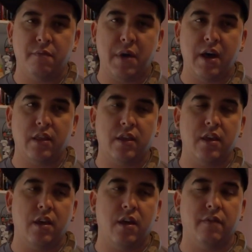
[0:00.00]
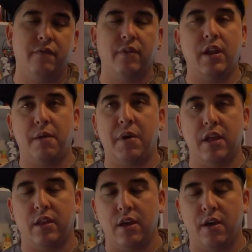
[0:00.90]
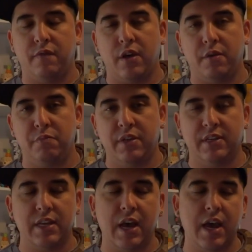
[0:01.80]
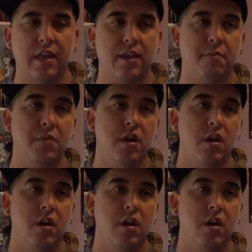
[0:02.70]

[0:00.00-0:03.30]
BCI in them,